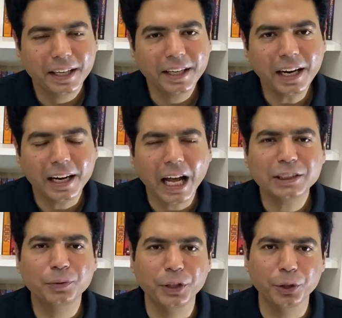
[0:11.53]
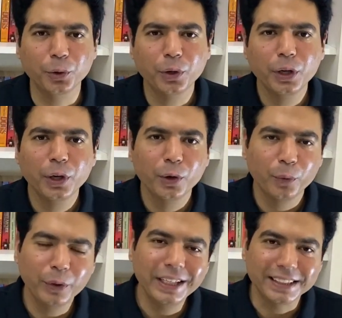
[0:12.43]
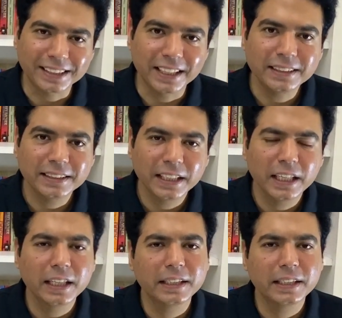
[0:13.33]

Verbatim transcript: In our last video, we discussed